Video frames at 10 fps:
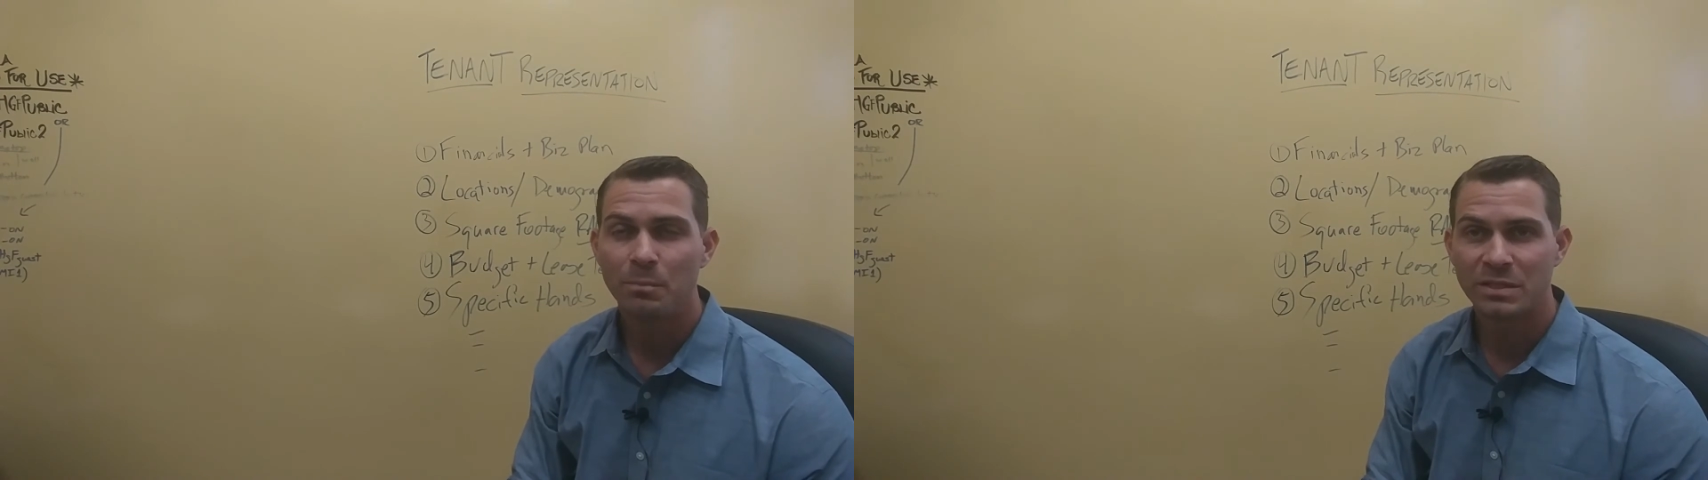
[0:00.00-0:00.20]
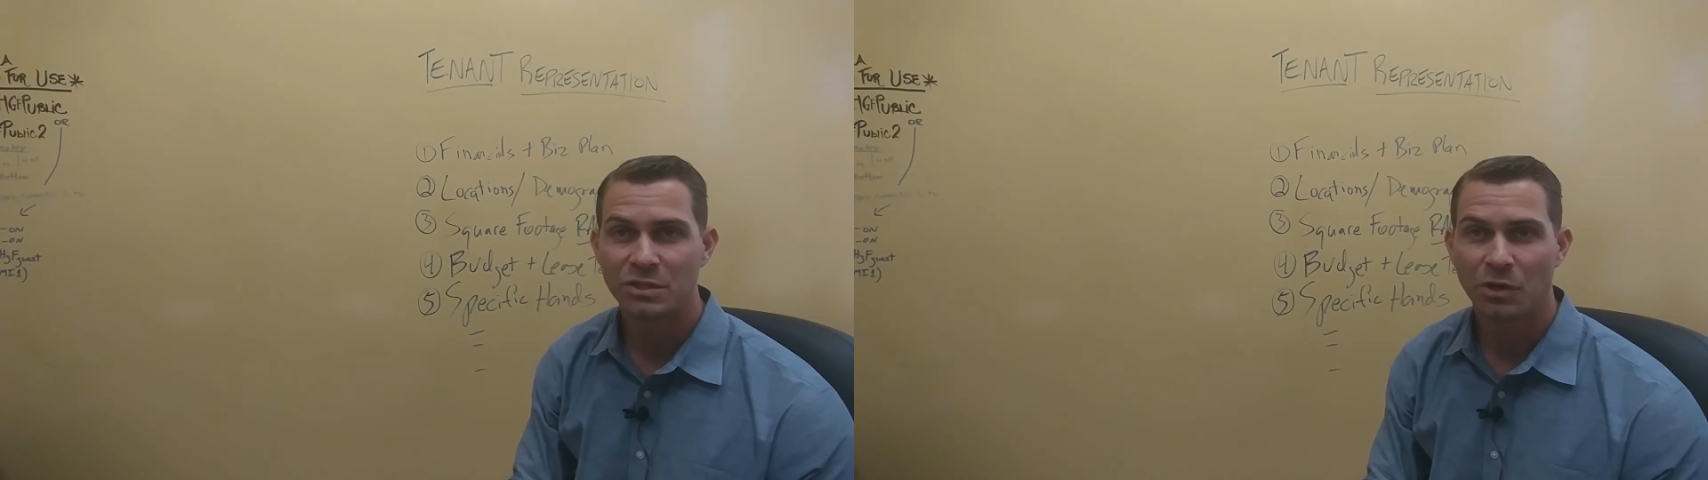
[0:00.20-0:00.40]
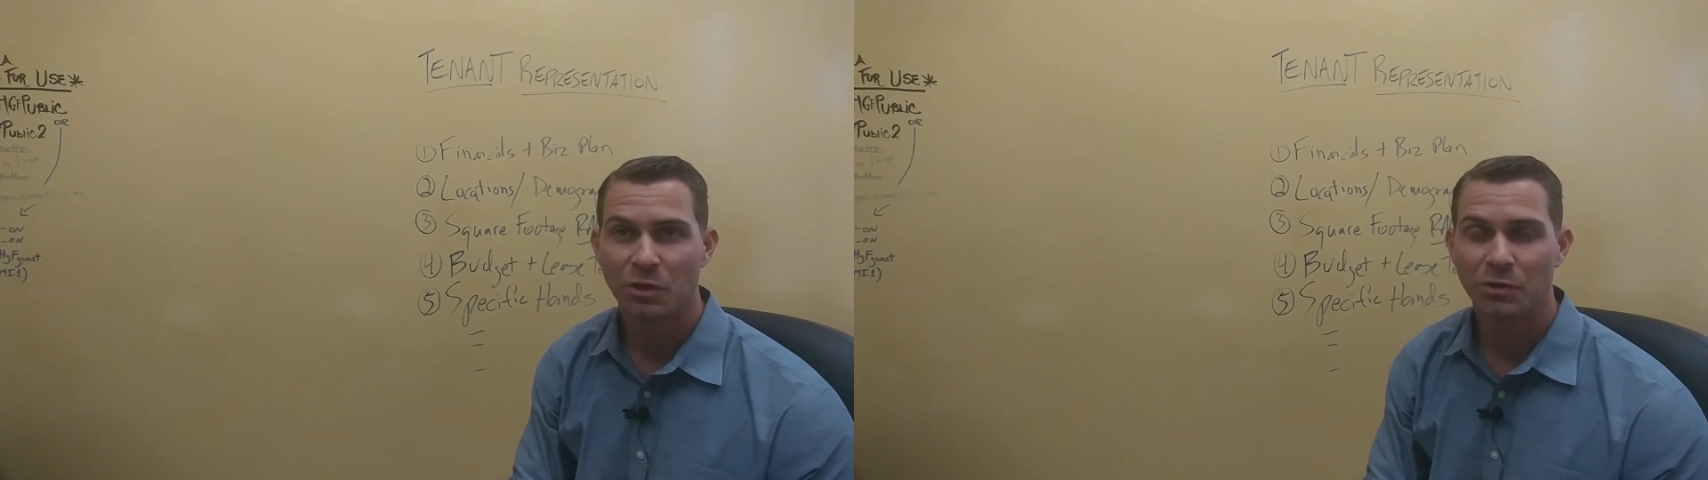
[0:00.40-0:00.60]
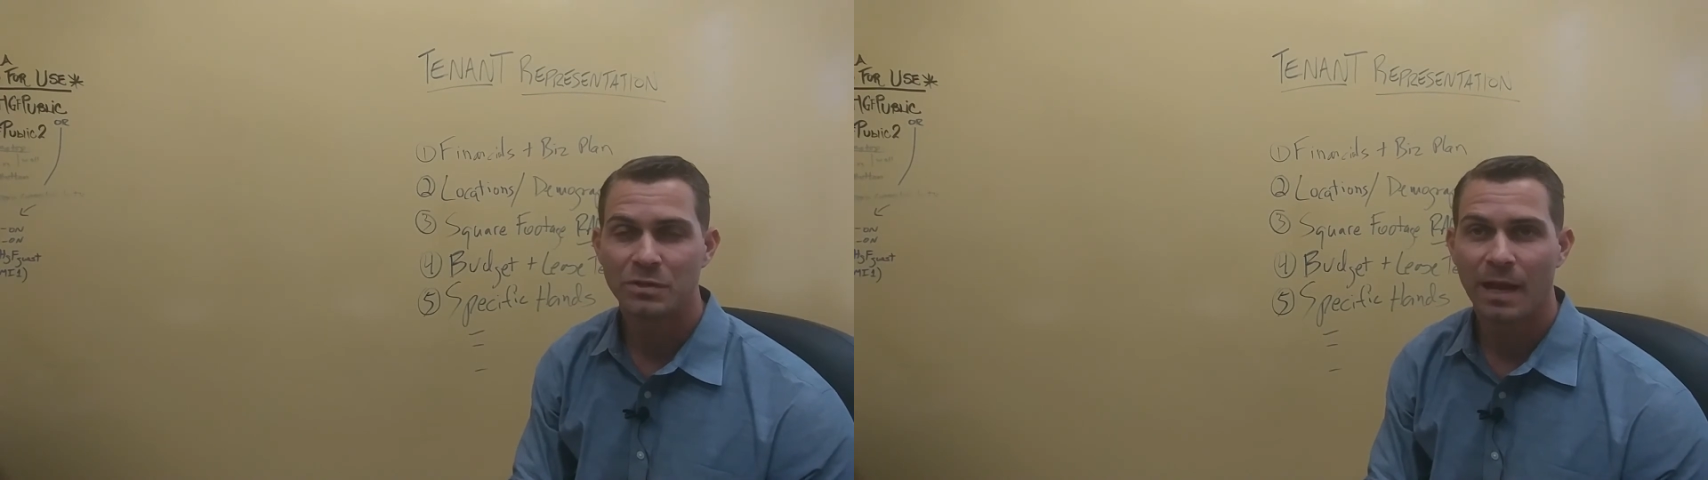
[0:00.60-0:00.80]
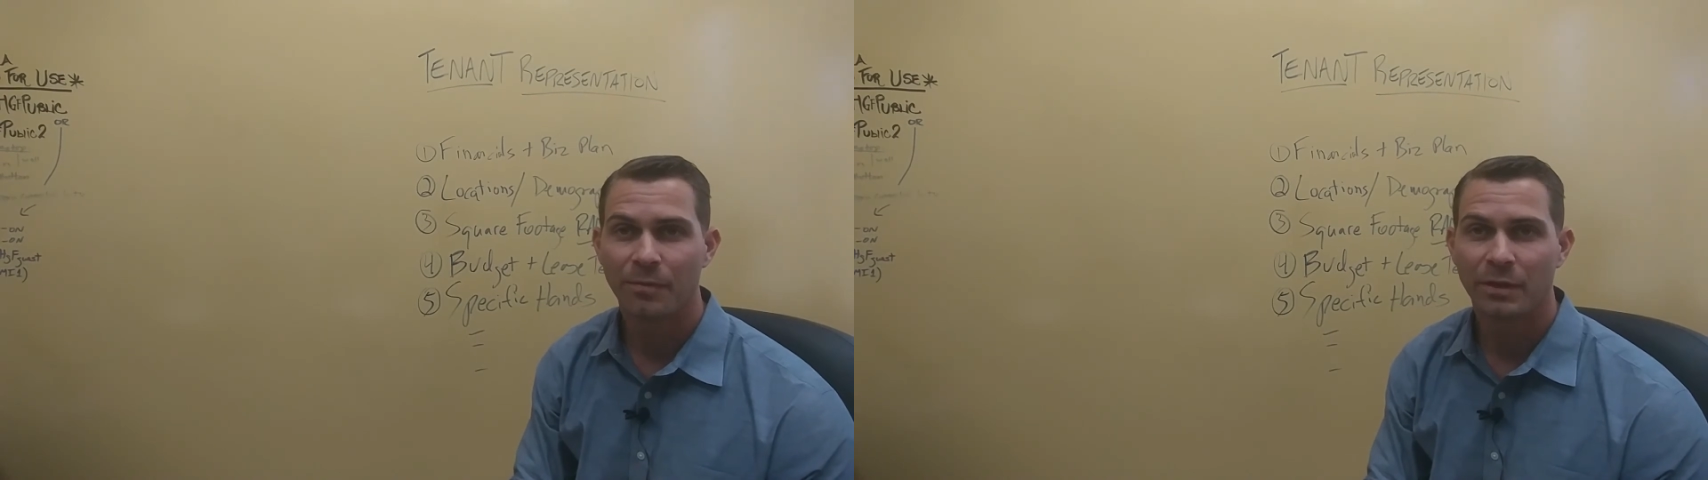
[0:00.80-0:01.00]
business
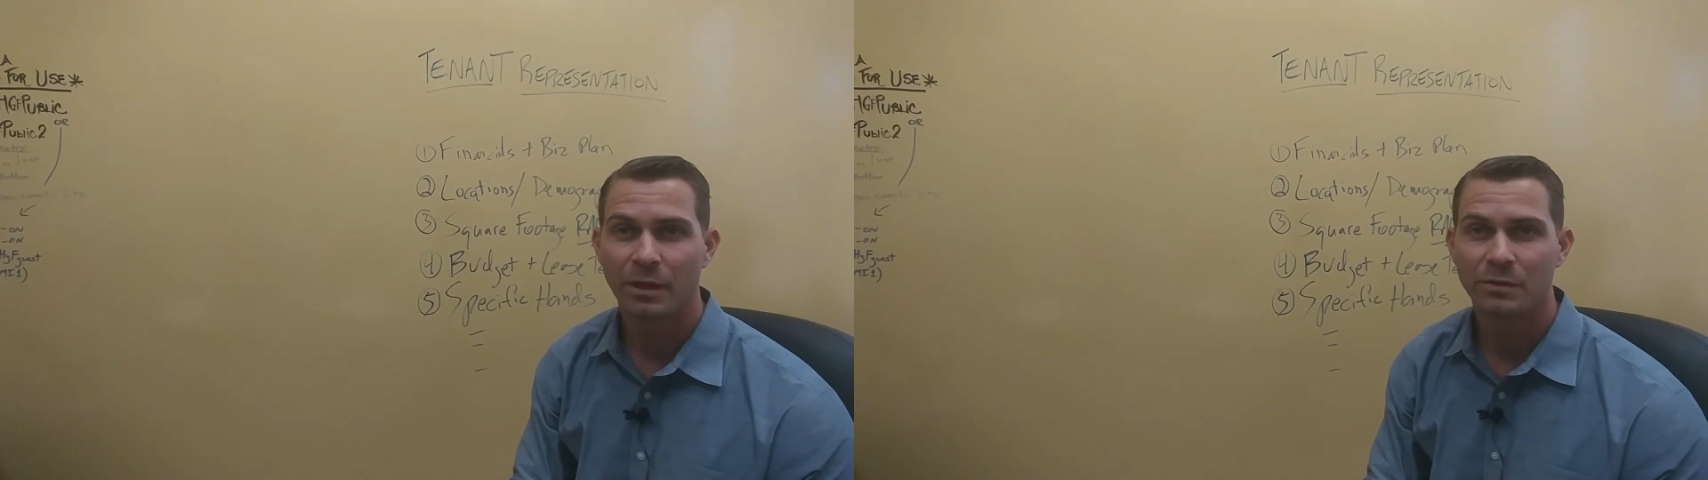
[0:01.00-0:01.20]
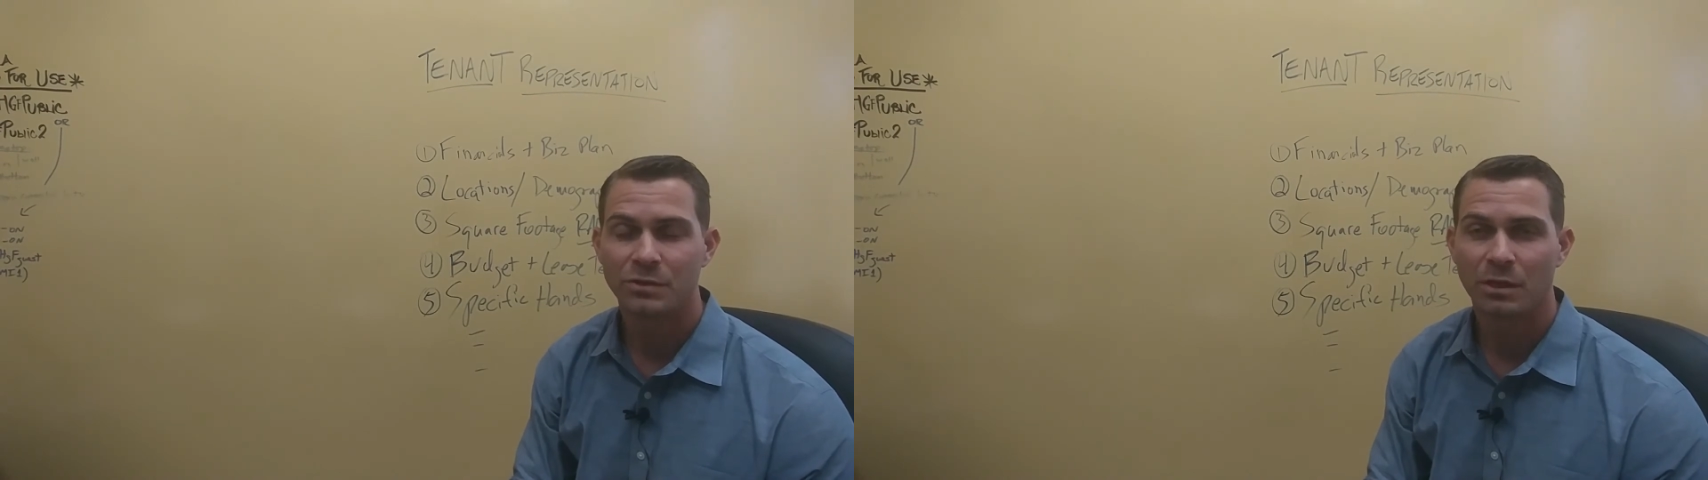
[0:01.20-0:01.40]
owners out there.